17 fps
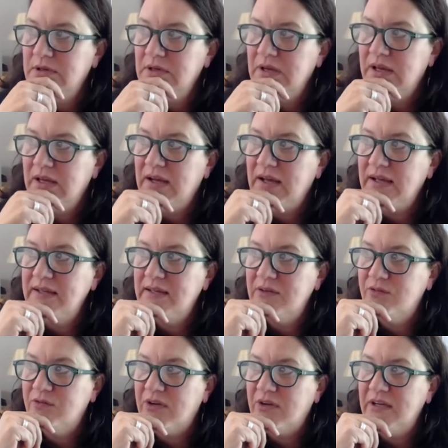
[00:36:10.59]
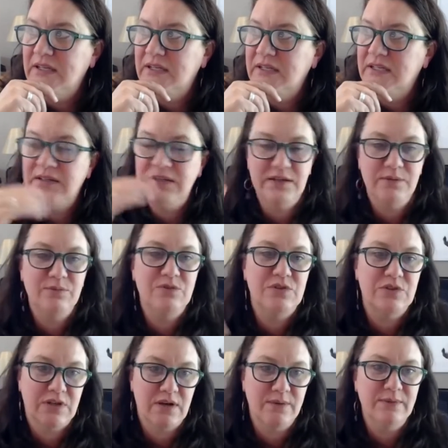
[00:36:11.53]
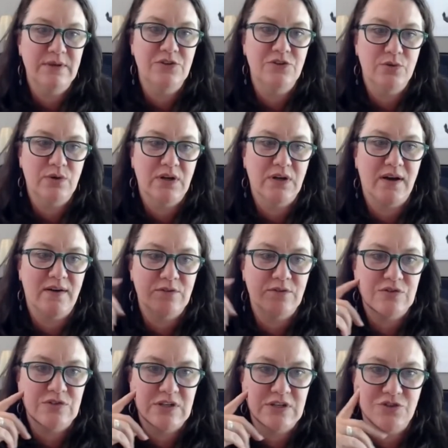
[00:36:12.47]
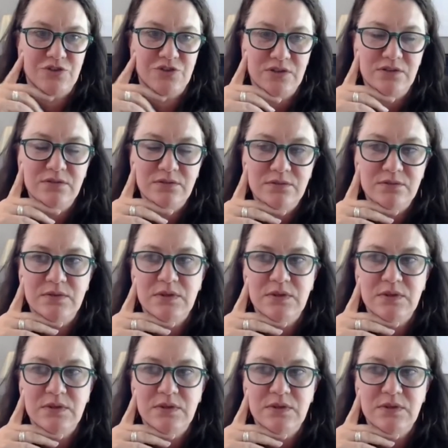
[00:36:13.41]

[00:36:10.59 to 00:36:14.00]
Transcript: and I invited him to come into a conversation.